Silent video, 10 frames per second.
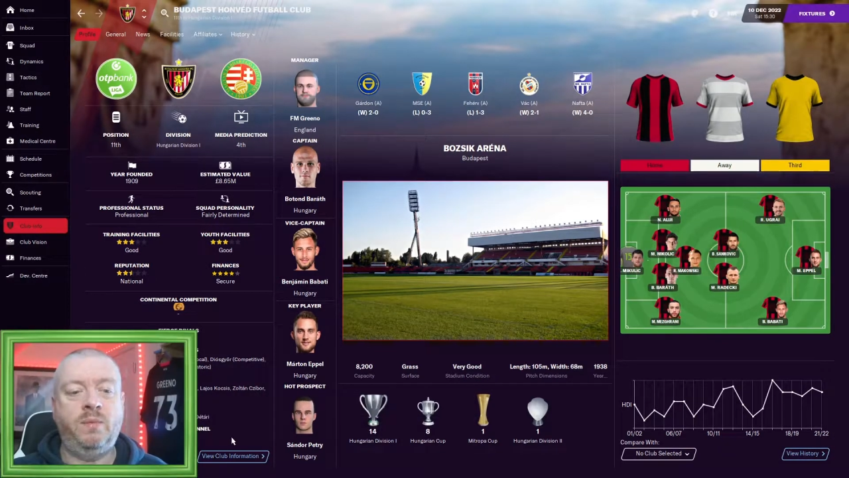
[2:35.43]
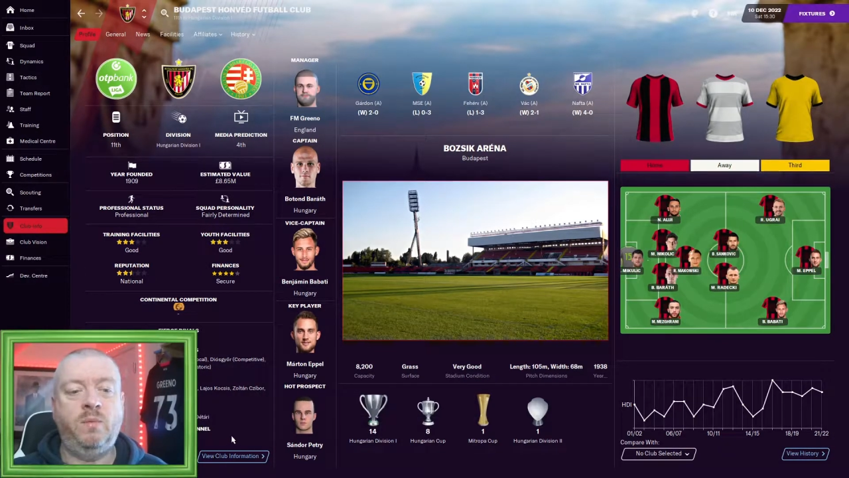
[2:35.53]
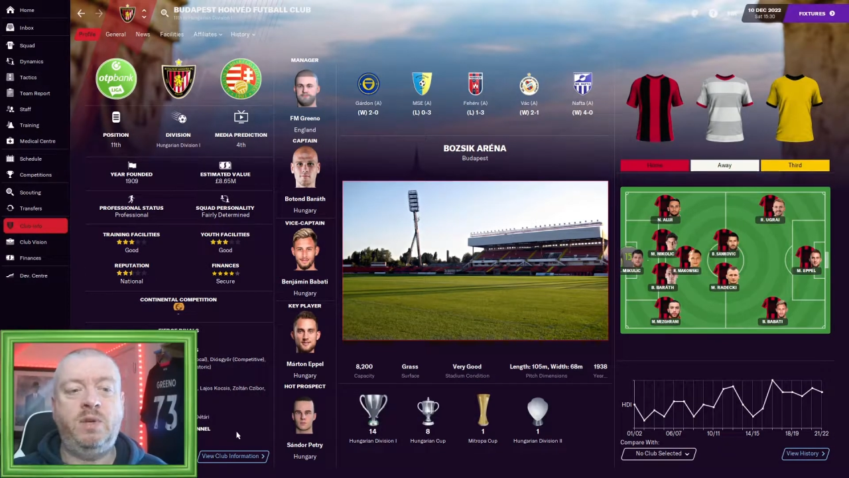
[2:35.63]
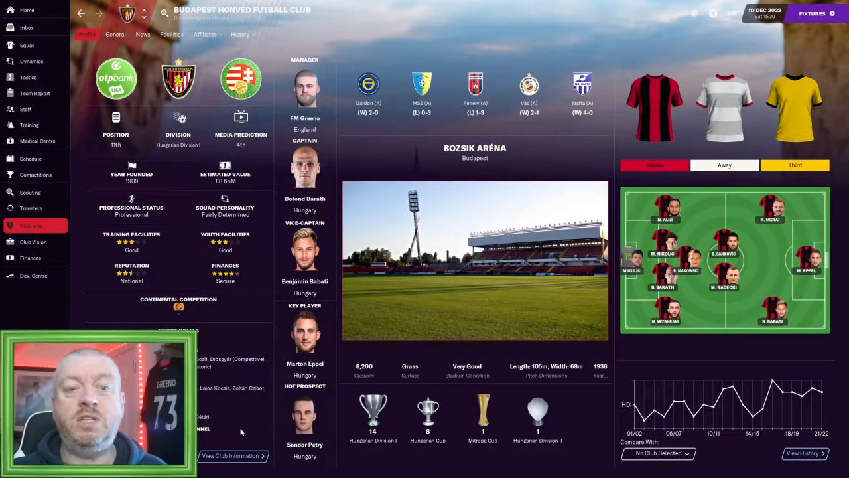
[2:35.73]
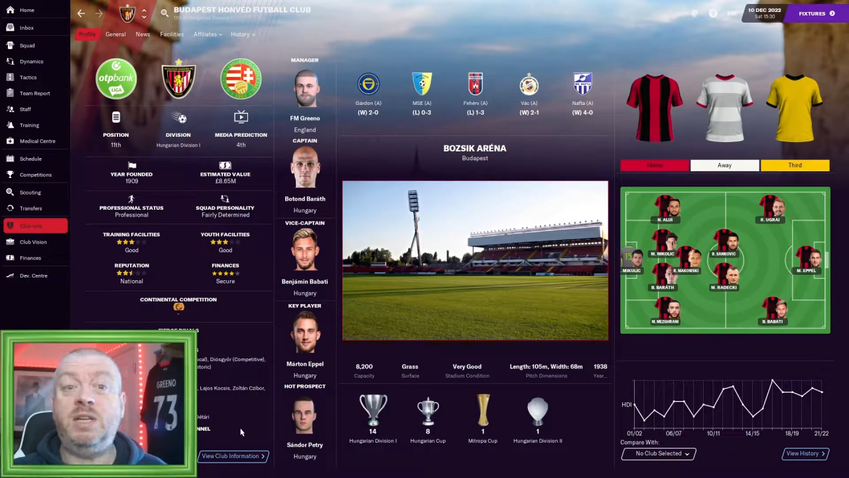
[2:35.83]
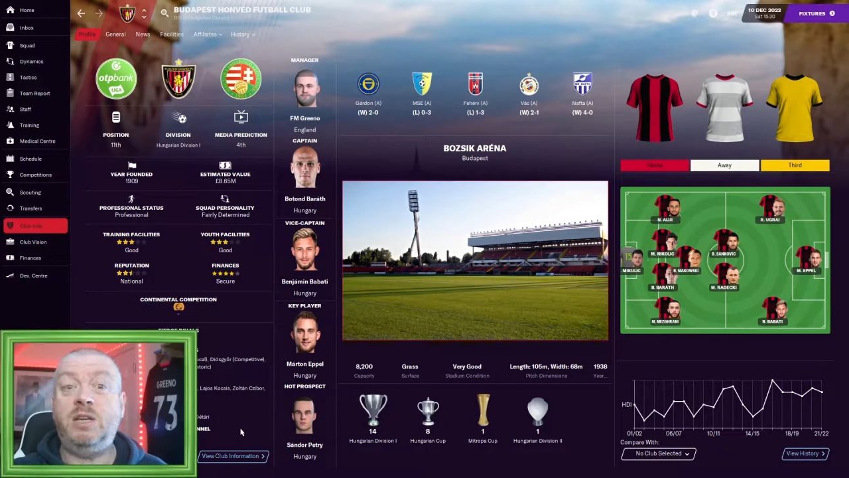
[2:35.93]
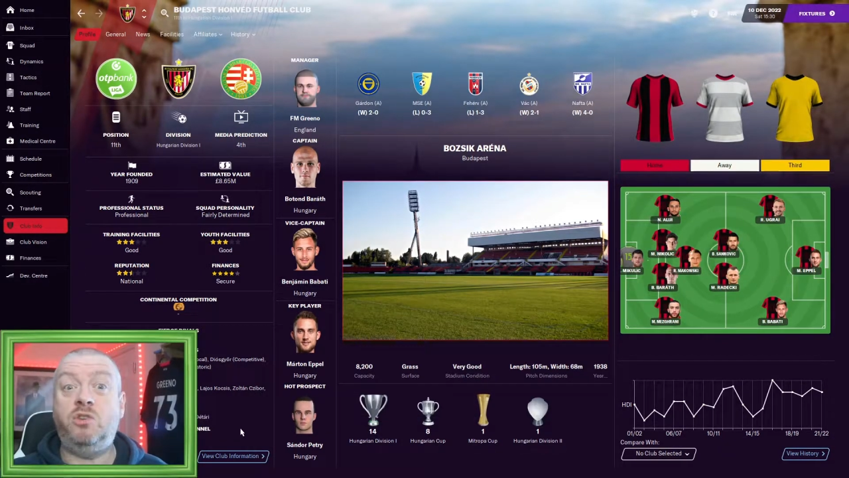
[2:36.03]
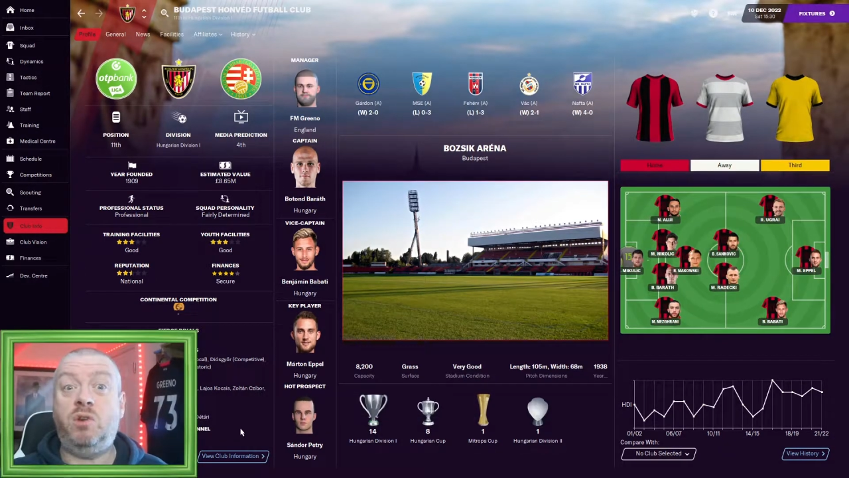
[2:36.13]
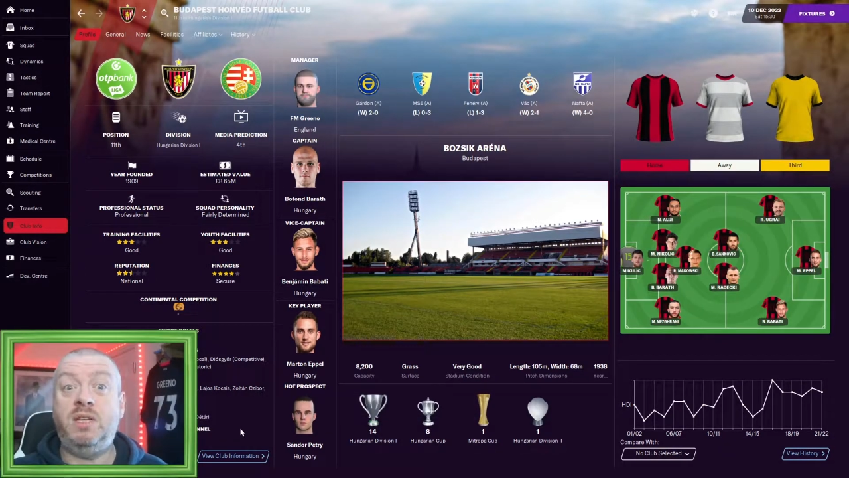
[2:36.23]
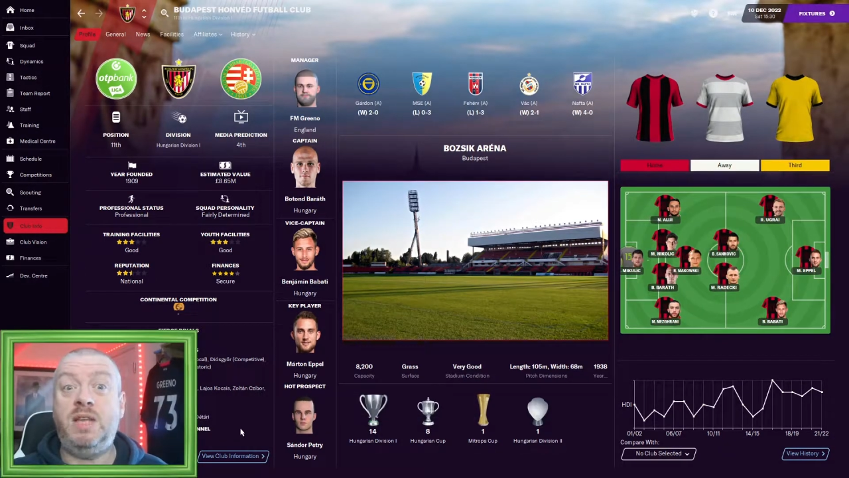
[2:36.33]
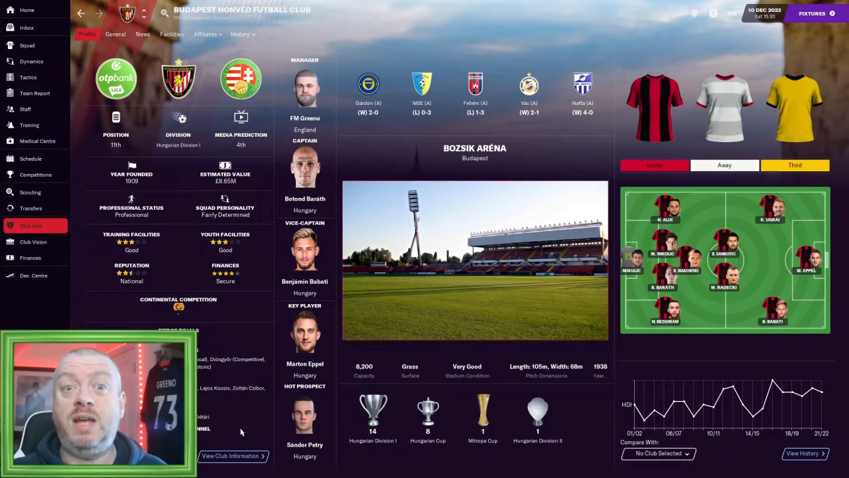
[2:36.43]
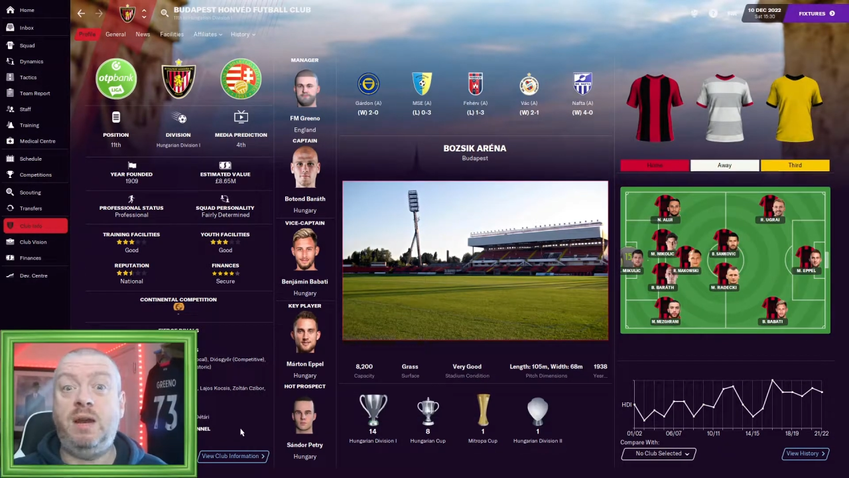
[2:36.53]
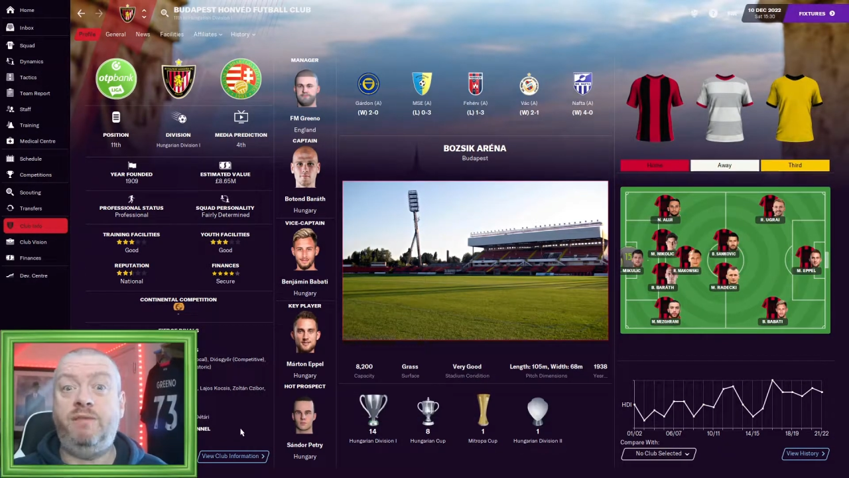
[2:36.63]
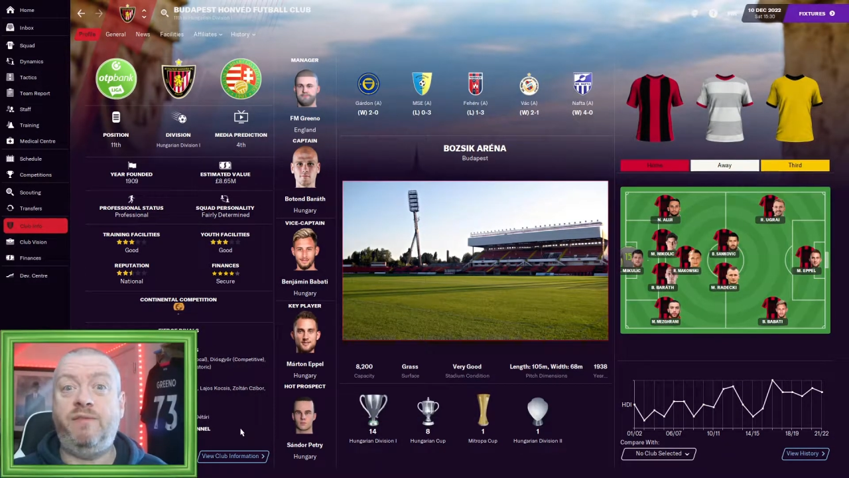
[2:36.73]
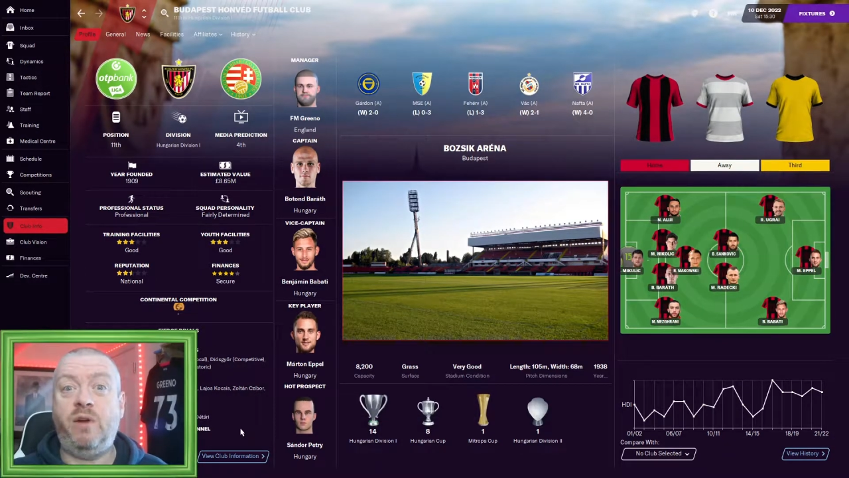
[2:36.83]
We just need to try and dig in
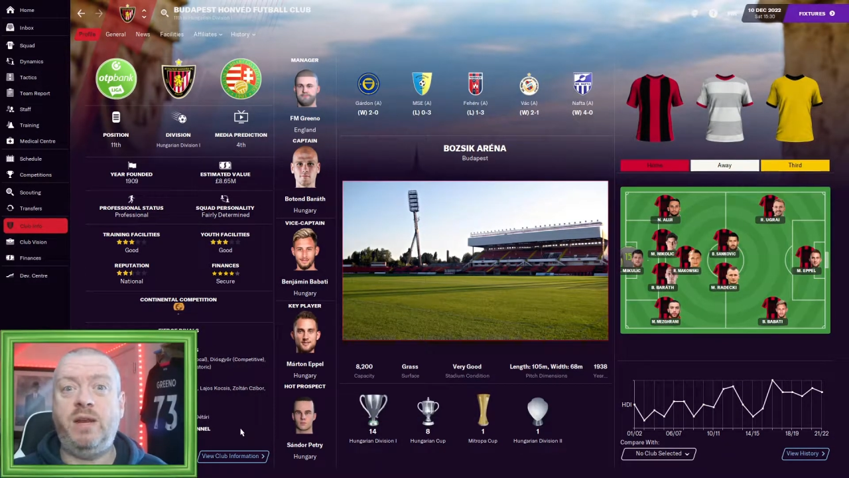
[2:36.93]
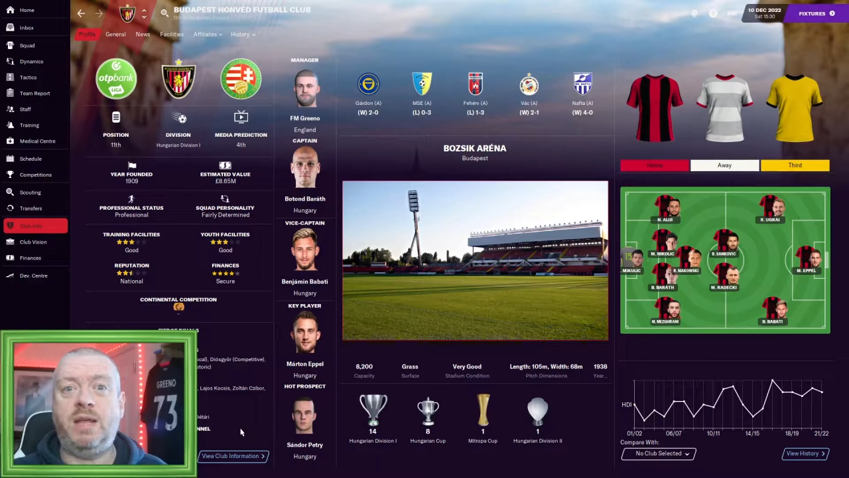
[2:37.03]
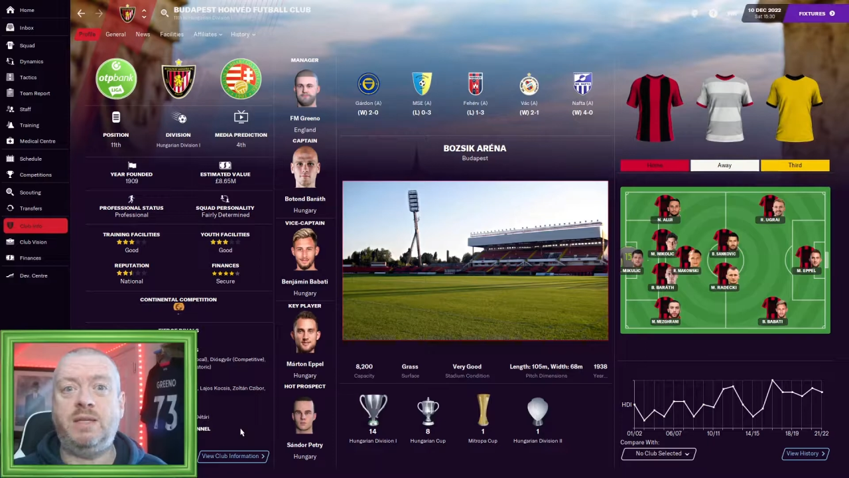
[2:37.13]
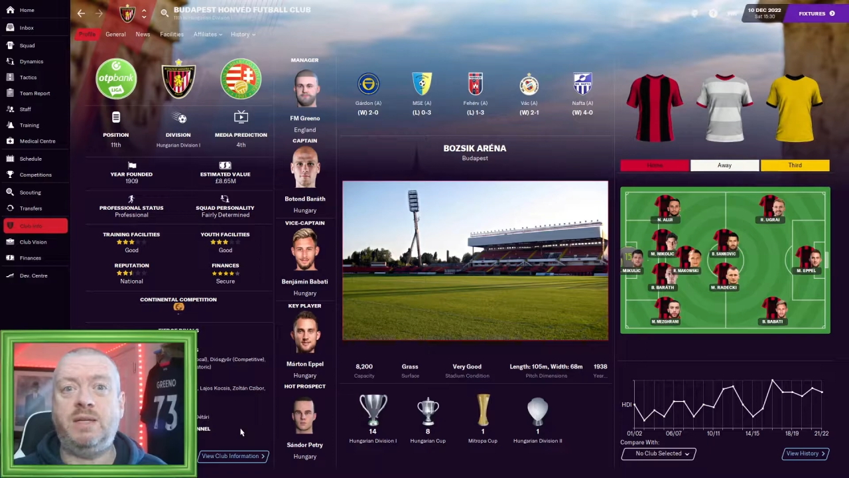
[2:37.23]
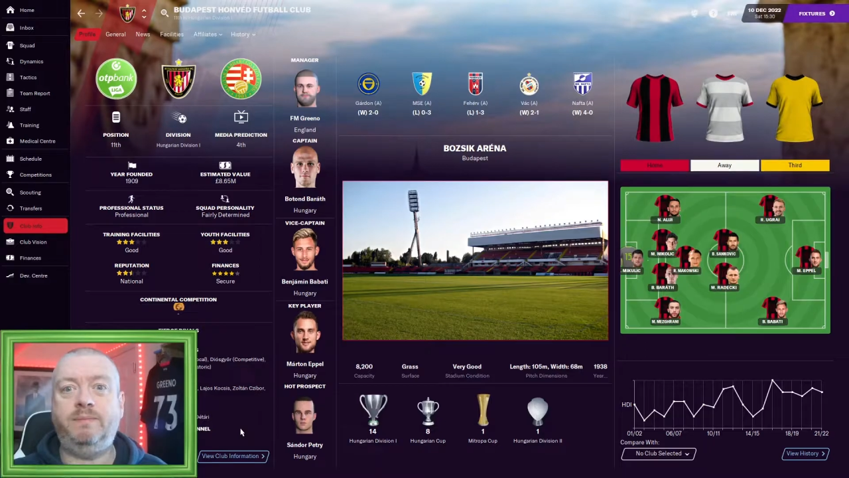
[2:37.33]
and find it.